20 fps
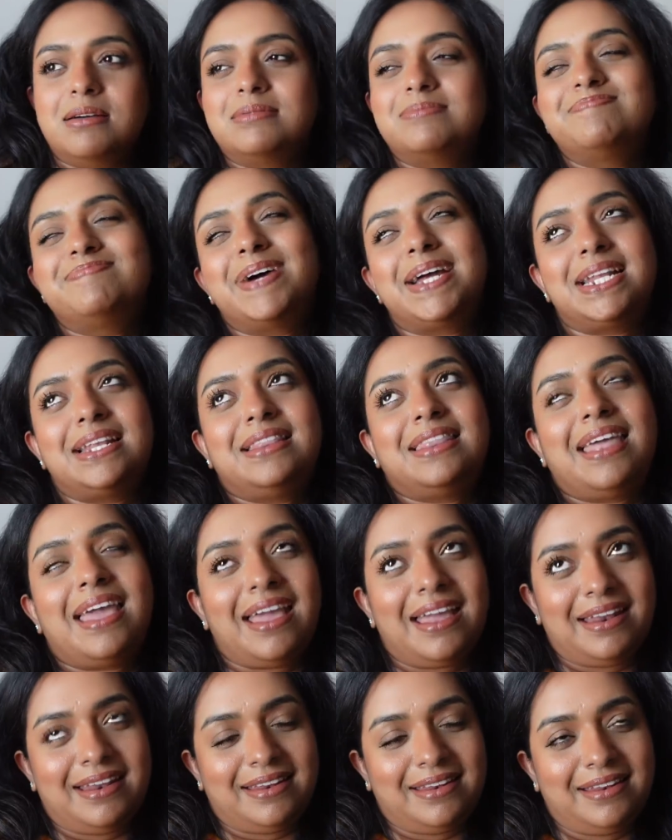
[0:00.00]
But
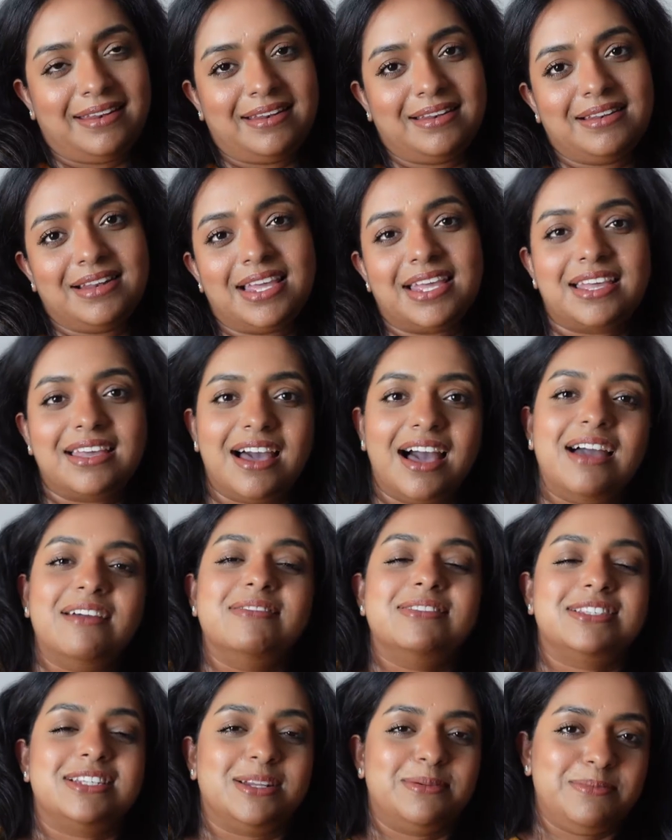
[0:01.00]
then like I
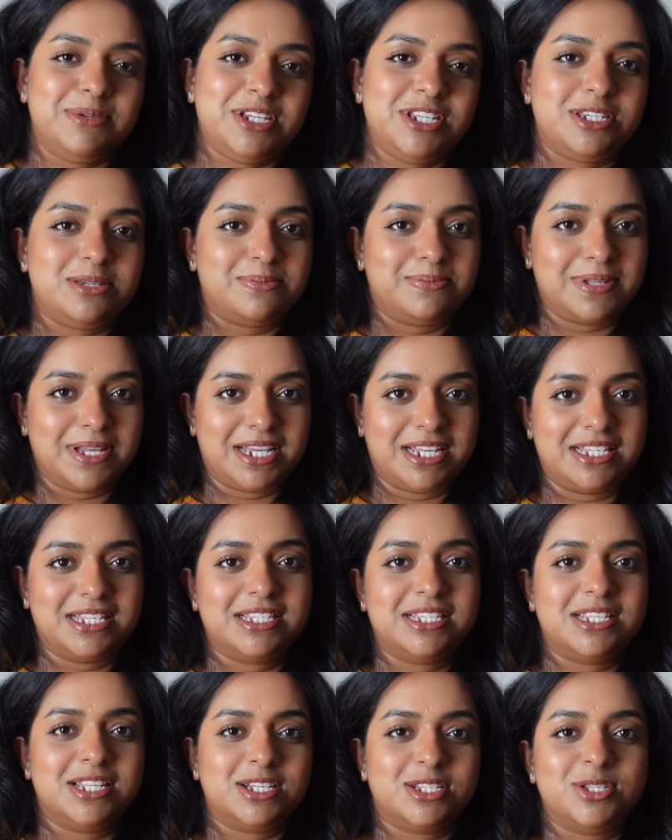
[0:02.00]
was in a beachy
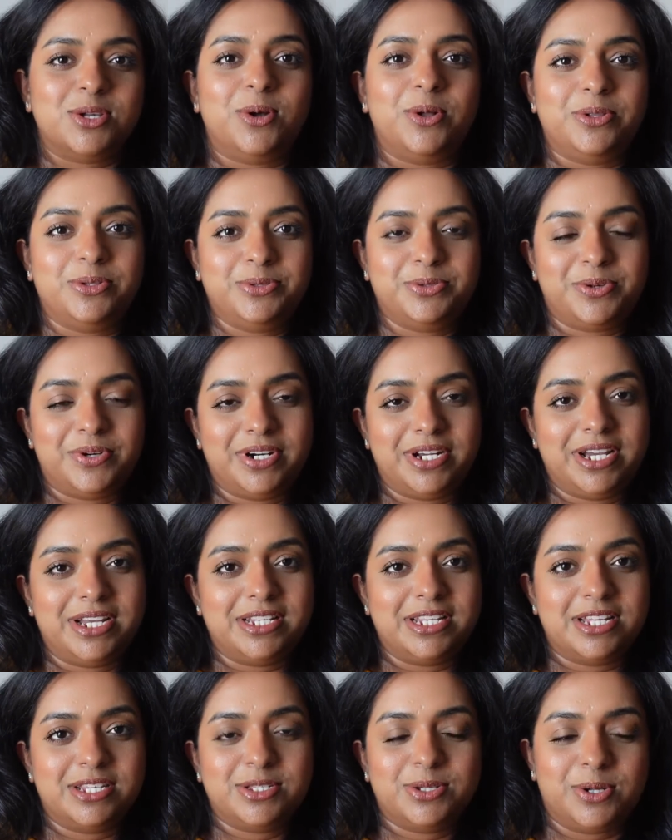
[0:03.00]
place, the salt water
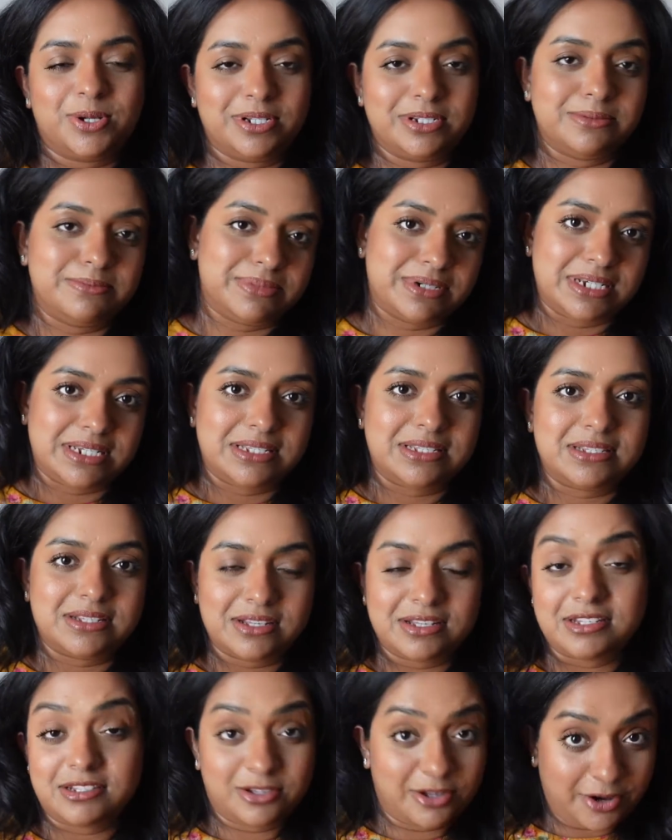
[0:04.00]
and the salt breeze,
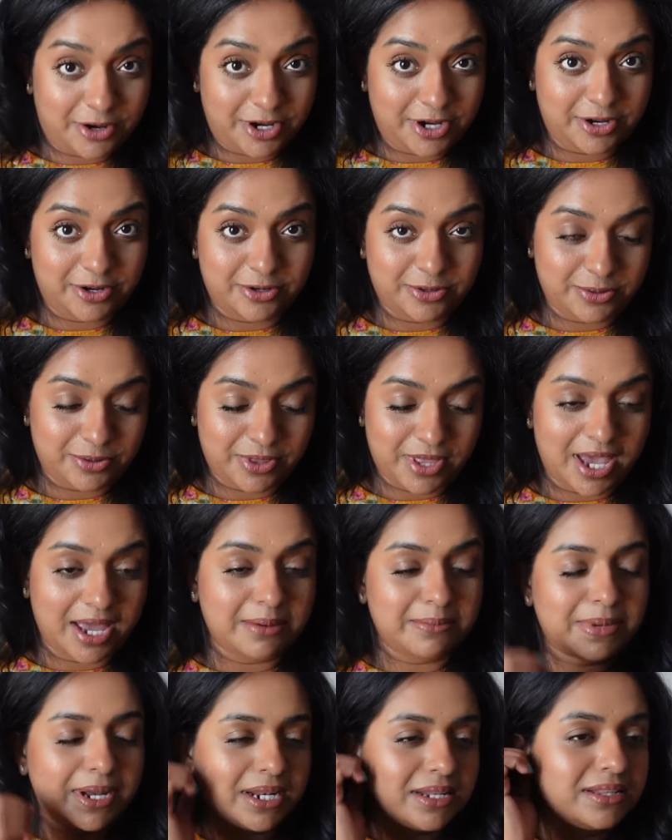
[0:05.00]
it's going to do
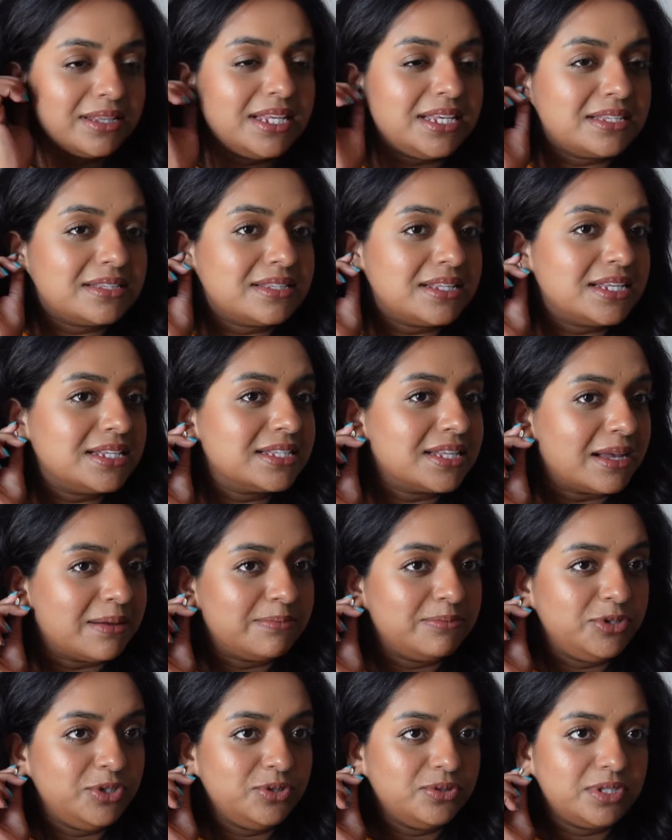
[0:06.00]
that. But these things
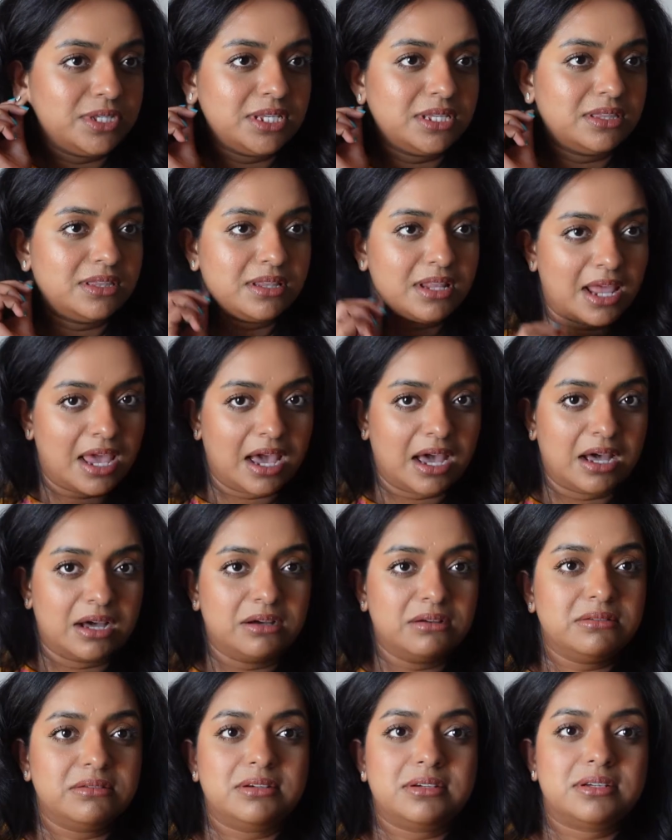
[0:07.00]
I'm using
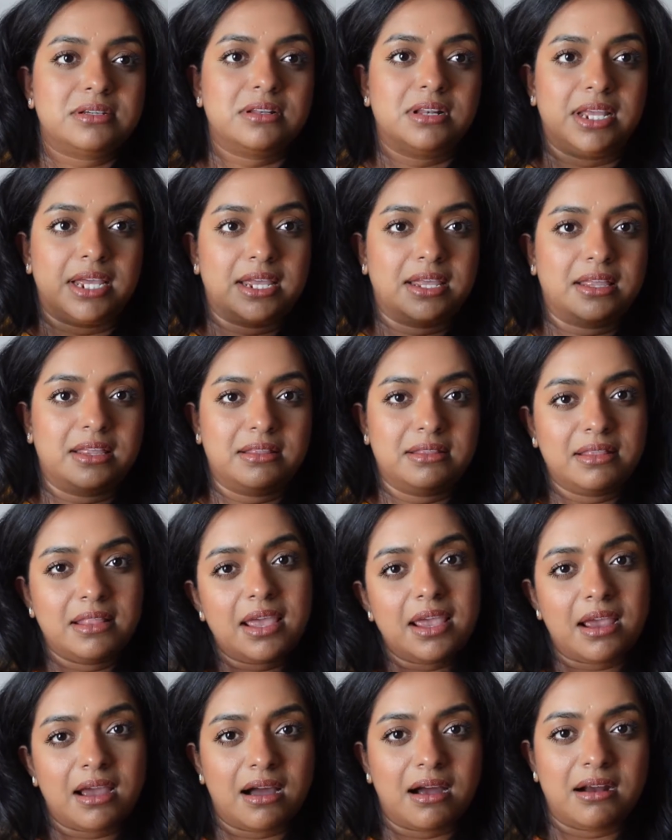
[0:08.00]
now, like
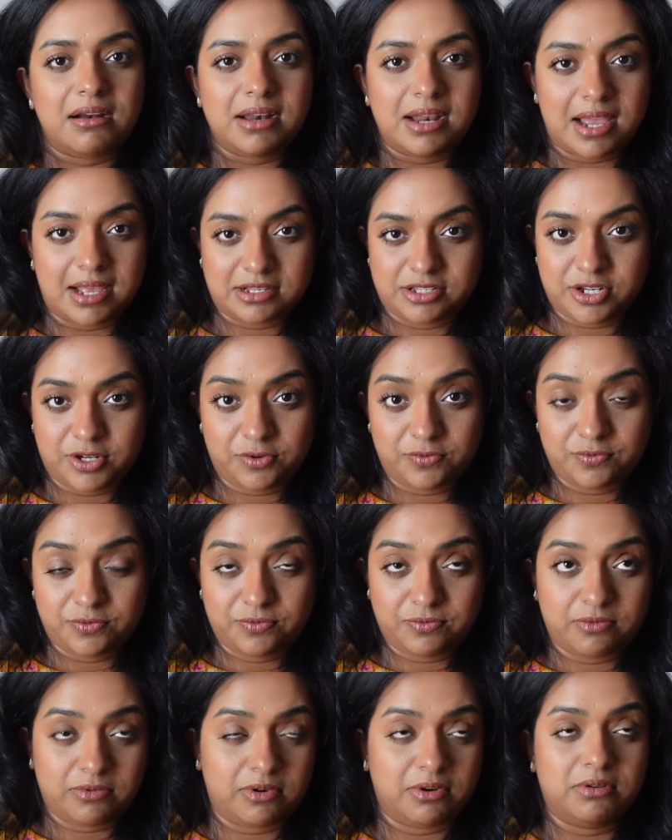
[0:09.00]
they are lasting
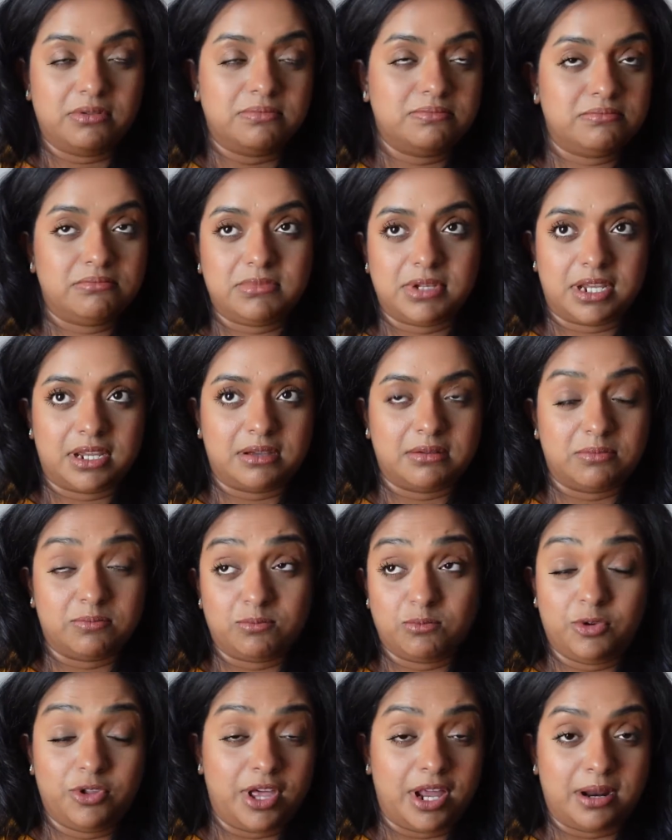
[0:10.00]
for like
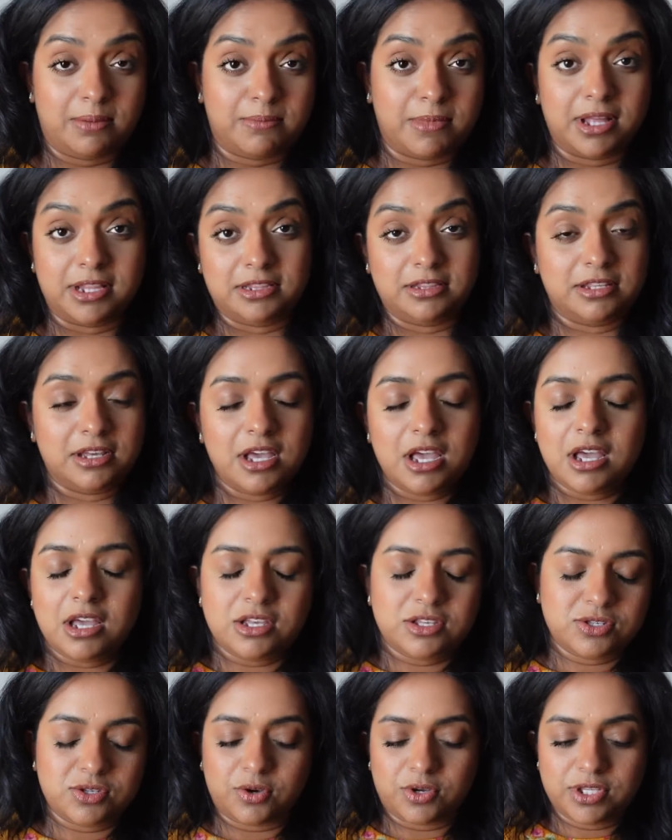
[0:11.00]
more than a month,
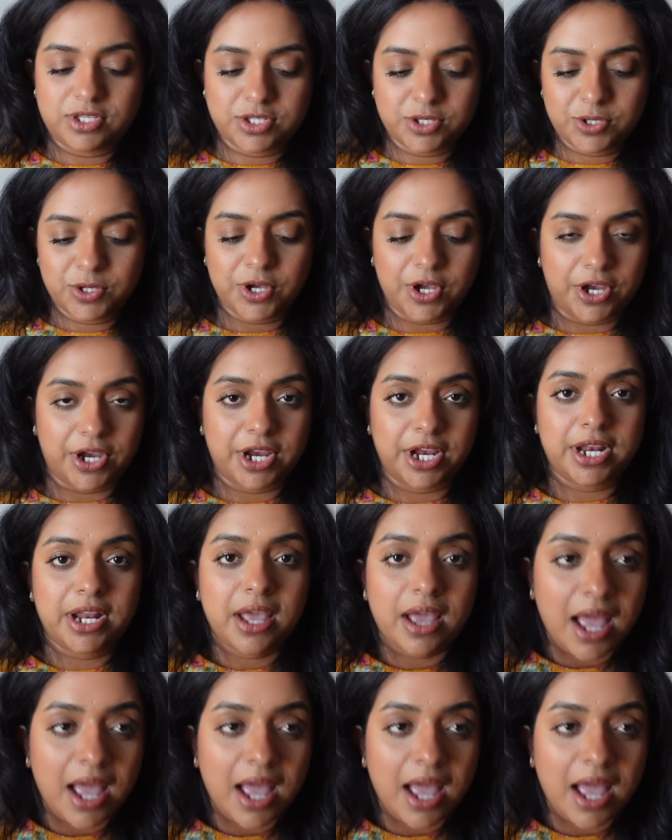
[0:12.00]
so it's good.